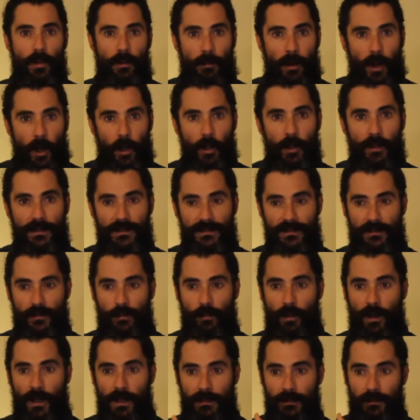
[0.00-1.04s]
The poet is the
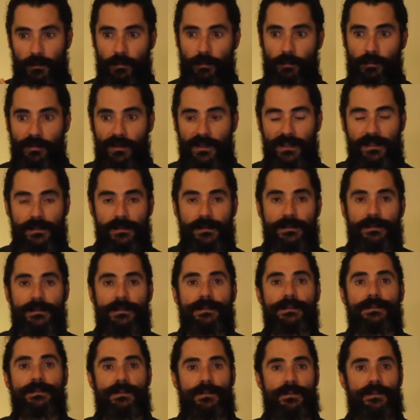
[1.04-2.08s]
one who brings
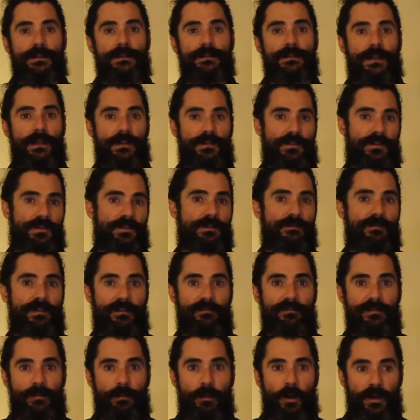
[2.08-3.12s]
this to the attention of
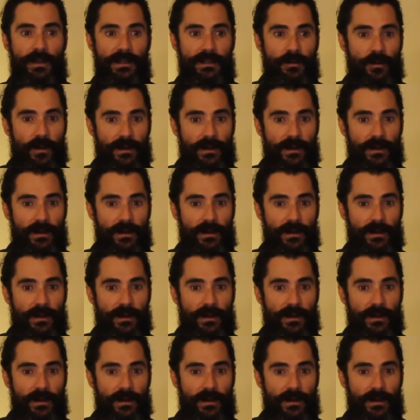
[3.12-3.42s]
everybody,